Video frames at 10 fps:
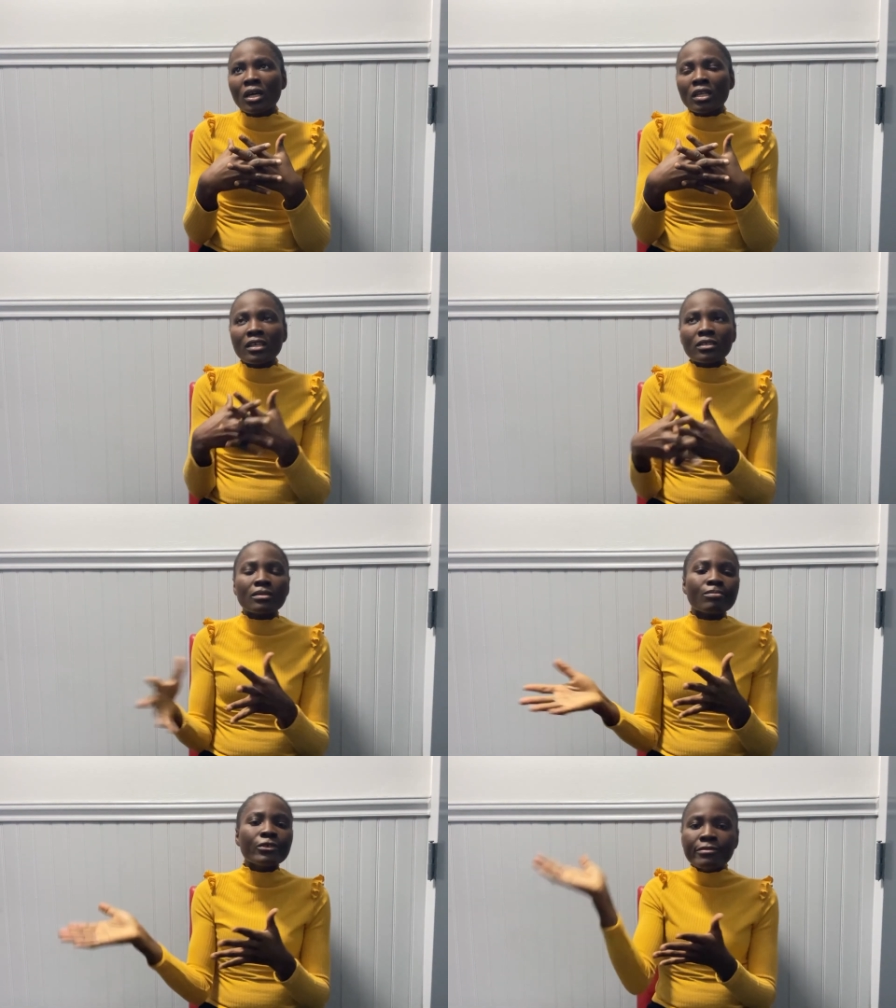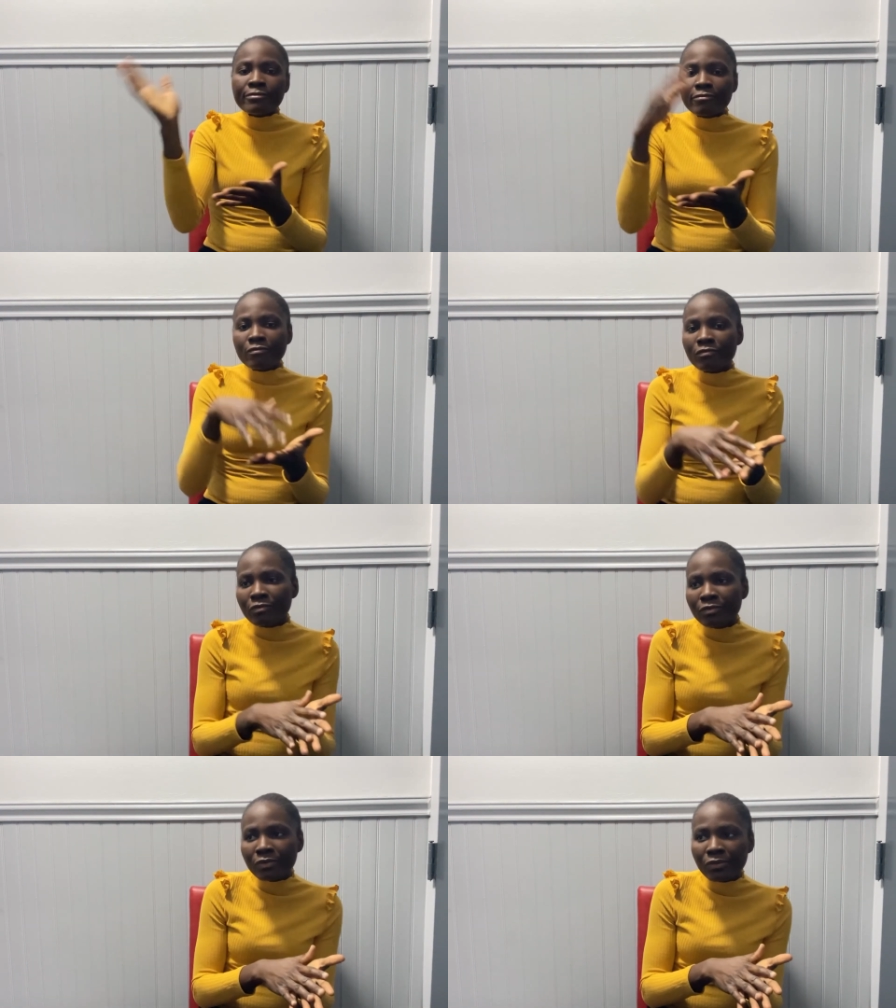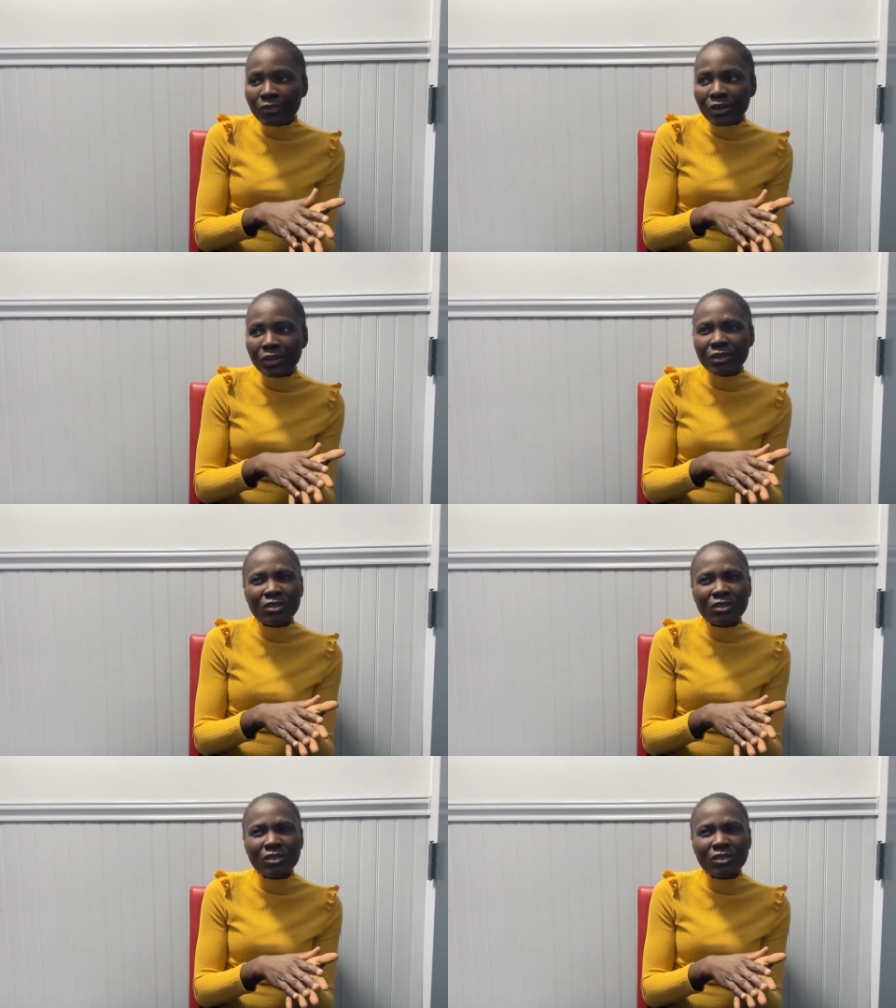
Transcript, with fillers: let's move there.